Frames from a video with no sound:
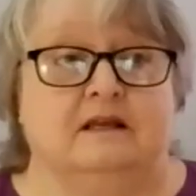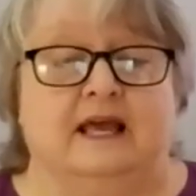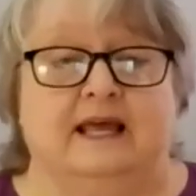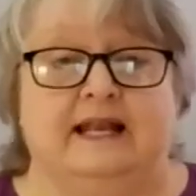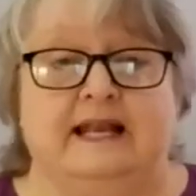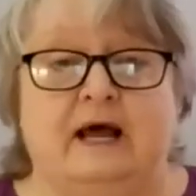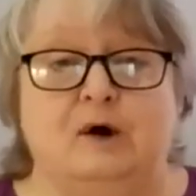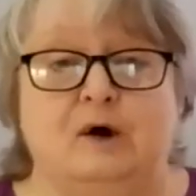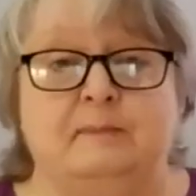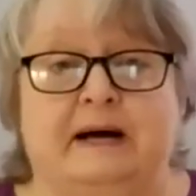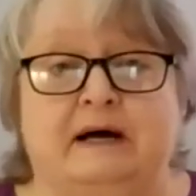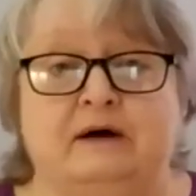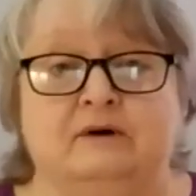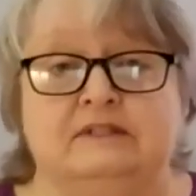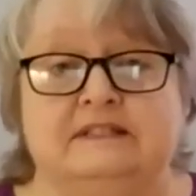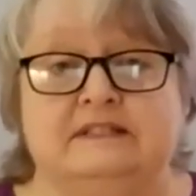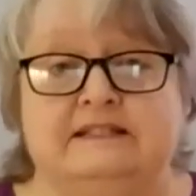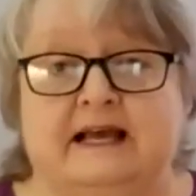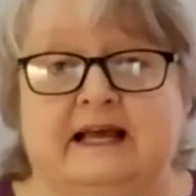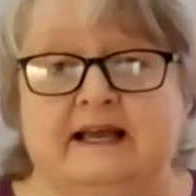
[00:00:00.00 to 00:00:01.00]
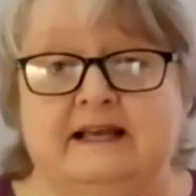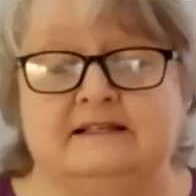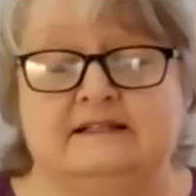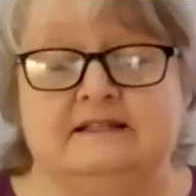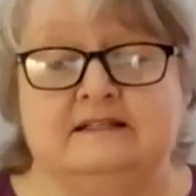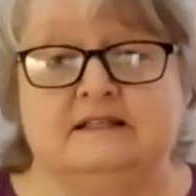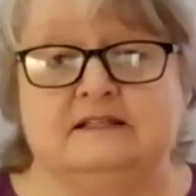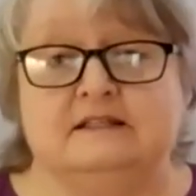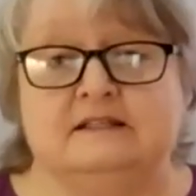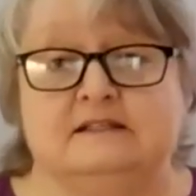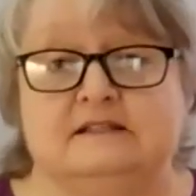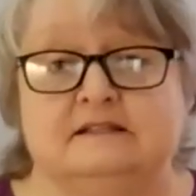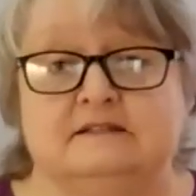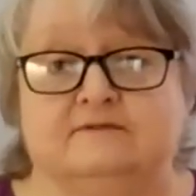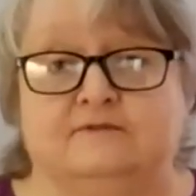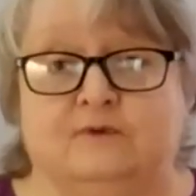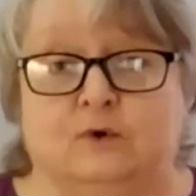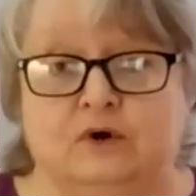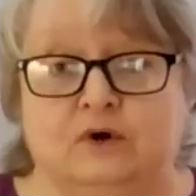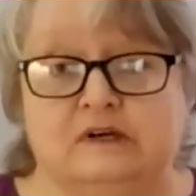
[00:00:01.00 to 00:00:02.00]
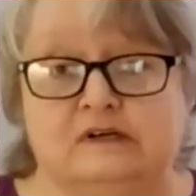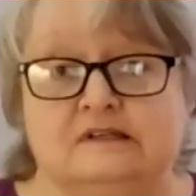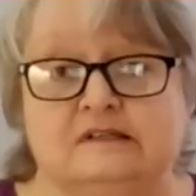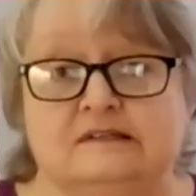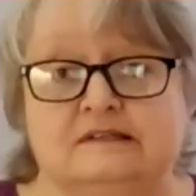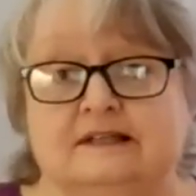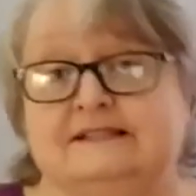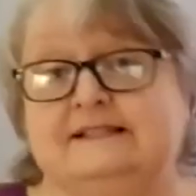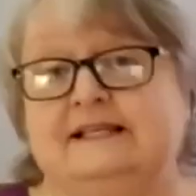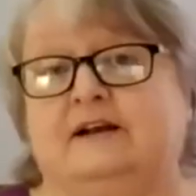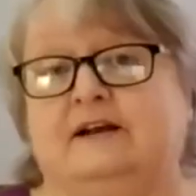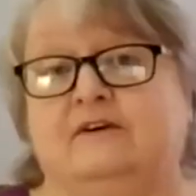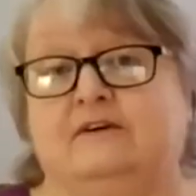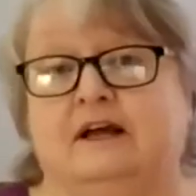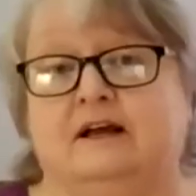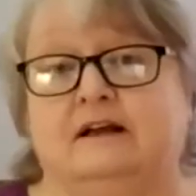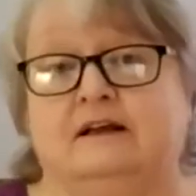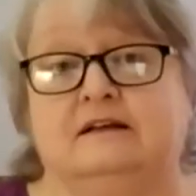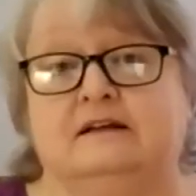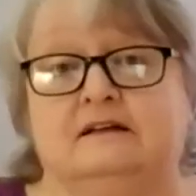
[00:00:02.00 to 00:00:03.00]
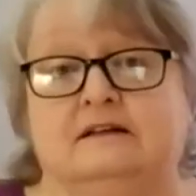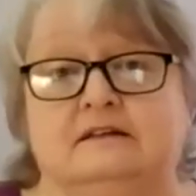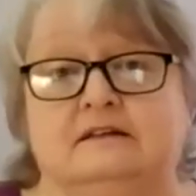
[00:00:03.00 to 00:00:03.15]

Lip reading: And how about sizes, force, etc.?